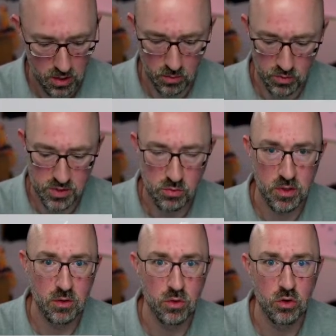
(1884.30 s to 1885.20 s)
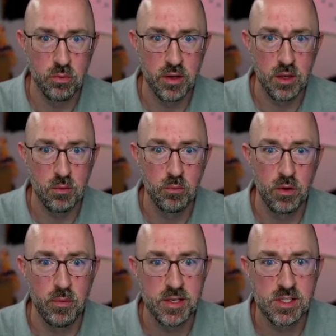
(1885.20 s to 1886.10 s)
and we'll zoom in a little bit.
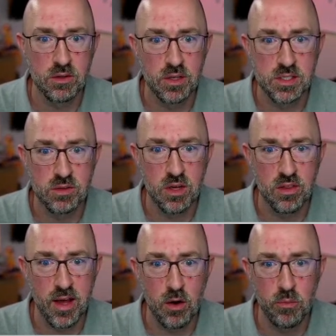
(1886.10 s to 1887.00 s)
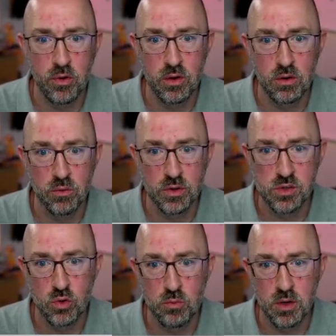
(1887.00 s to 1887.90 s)
But basically it's length, output,
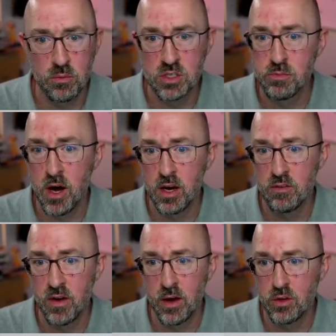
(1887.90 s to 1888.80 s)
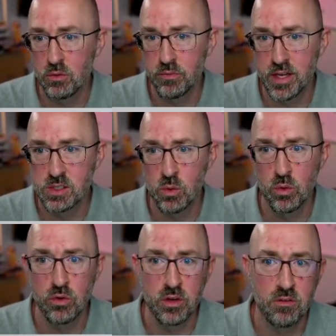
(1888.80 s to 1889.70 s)
list group members, body value. That's what
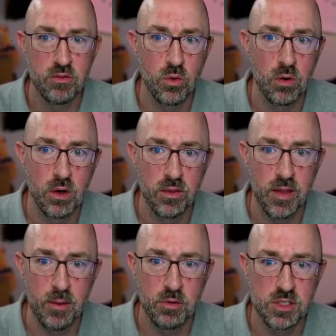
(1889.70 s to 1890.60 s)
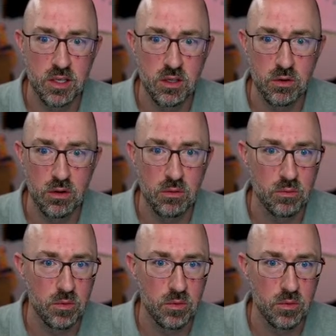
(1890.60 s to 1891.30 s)
we're looking for in that particular